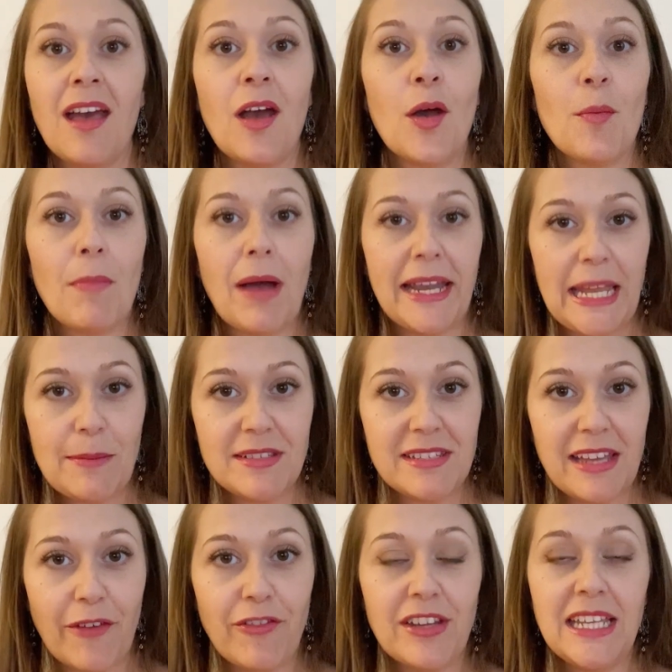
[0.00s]
My name's
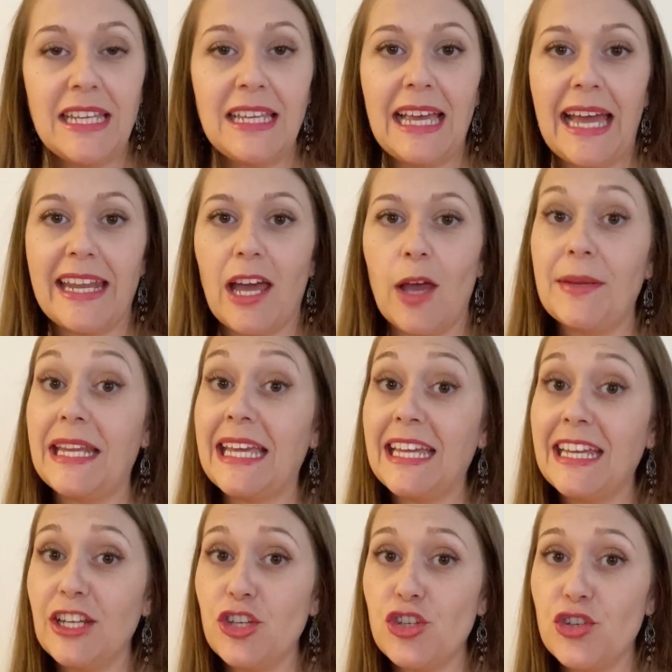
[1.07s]
Stephanie and I'm an
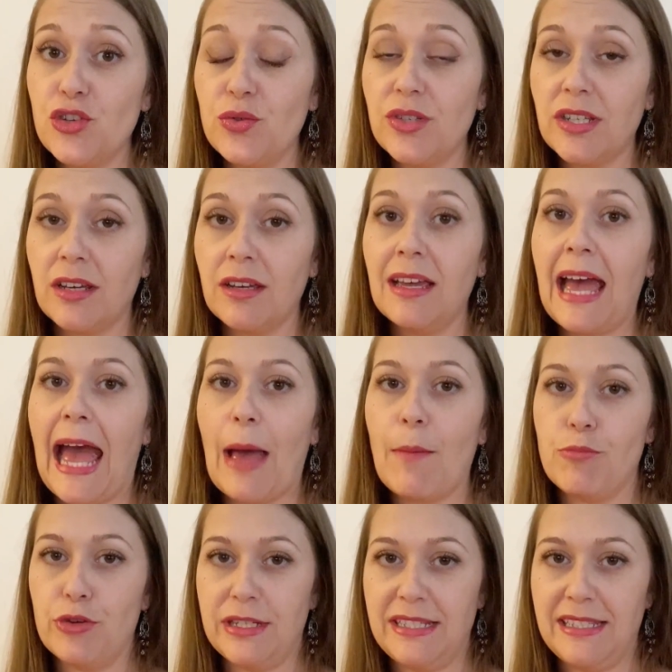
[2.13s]
English tutor
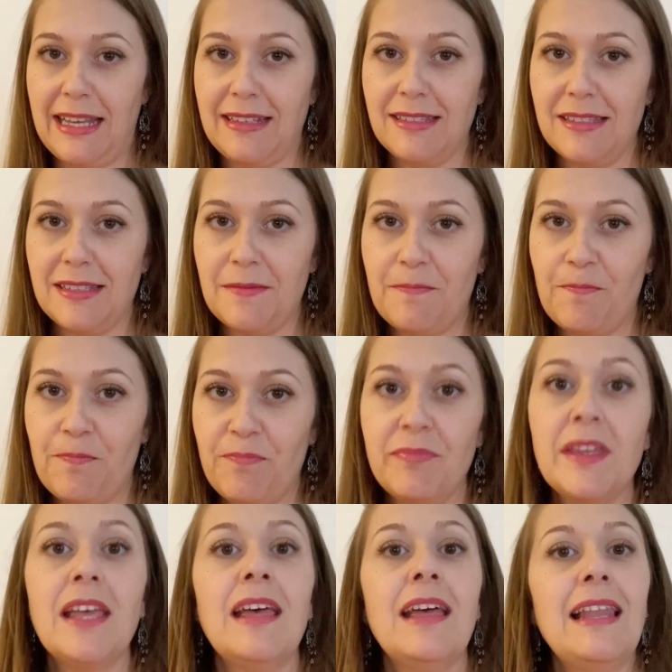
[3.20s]
at Britcent.
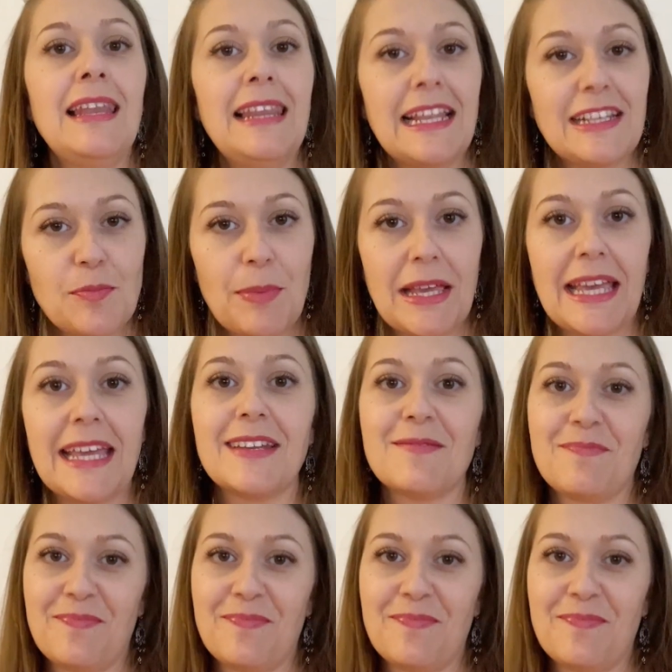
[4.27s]
Let's begin.